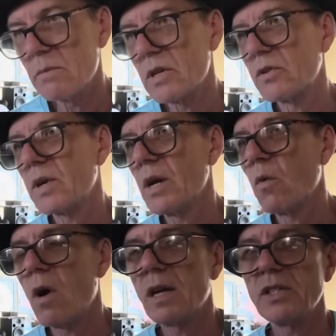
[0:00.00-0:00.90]
is a great
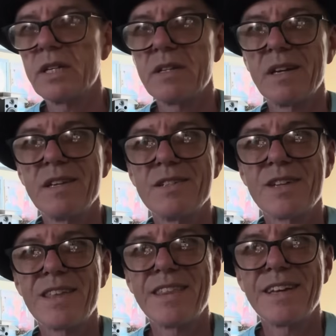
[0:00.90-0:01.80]
watch as it is,
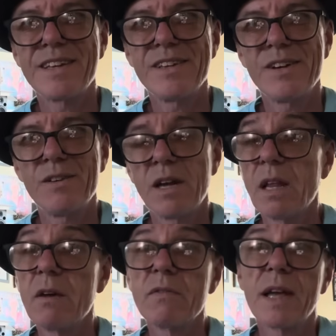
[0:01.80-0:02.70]
I think. I
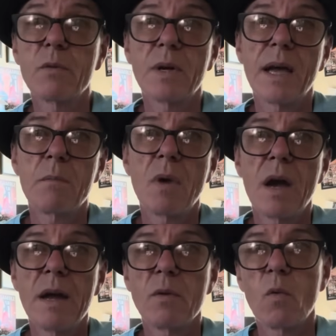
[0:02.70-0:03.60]
love, like, when I had
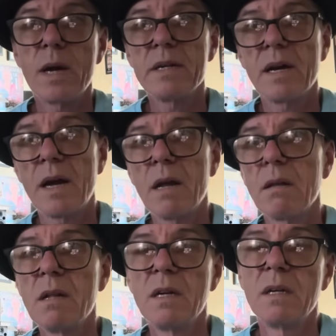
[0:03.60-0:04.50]
mine, the white
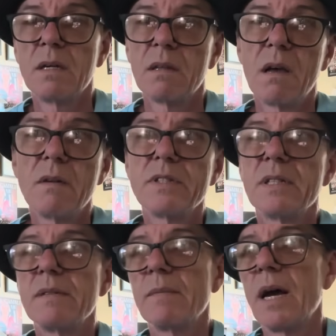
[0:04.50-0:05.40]
dial, loved
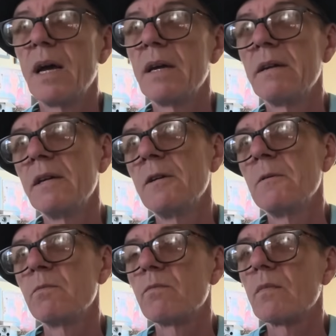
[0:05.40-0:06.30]
it. I
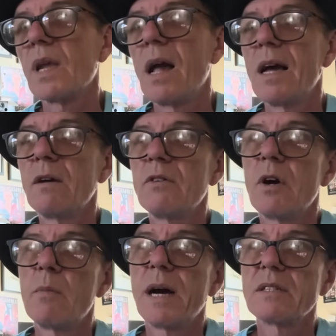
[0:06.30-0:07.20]
don't
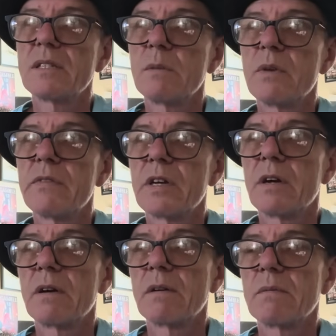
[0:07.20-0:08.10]
know about some of
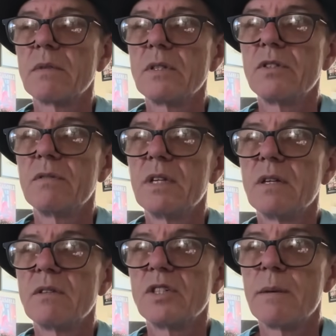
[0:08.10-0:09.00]
their,
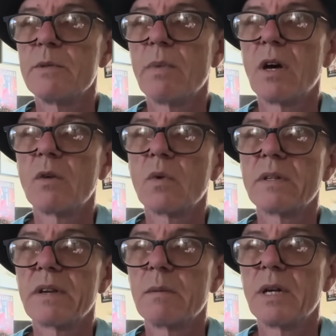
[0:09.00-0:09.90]
James Bond
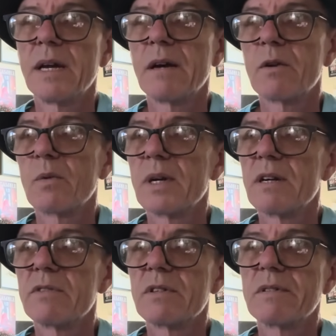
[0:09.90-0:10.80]
ones coming out or
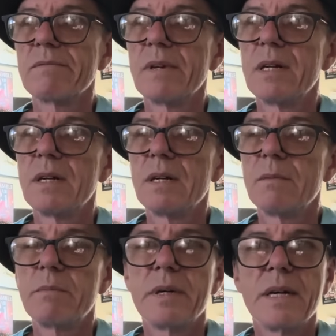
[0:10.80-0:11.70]
whatever,
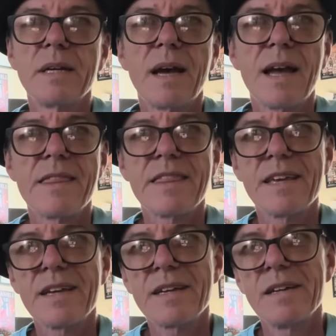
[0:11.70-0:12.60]
but I
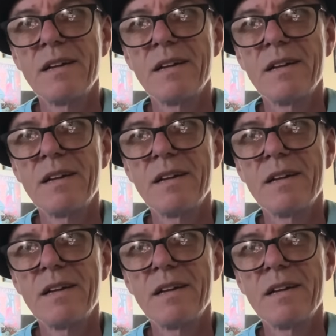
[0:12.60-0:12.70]
think